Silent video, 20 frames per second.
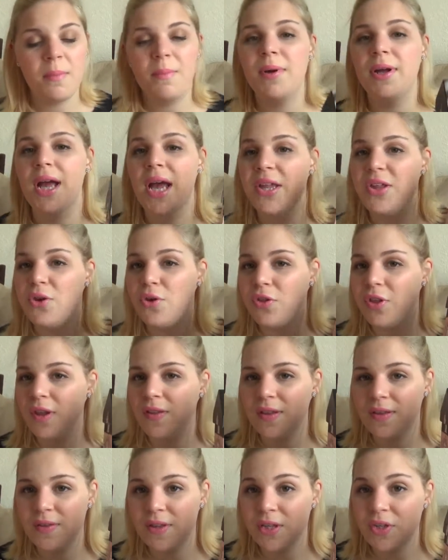but I do
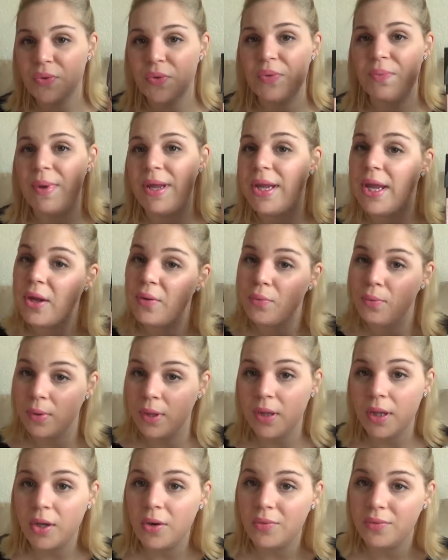think that this would make a
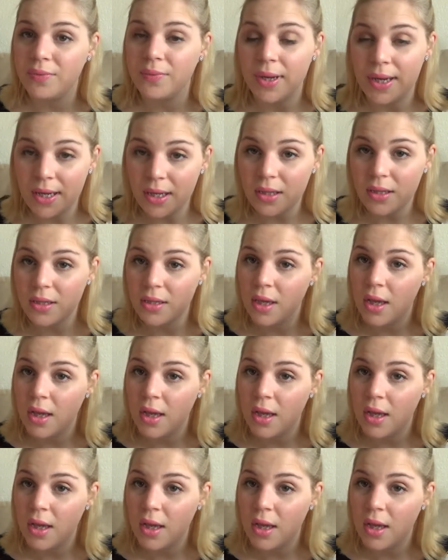really great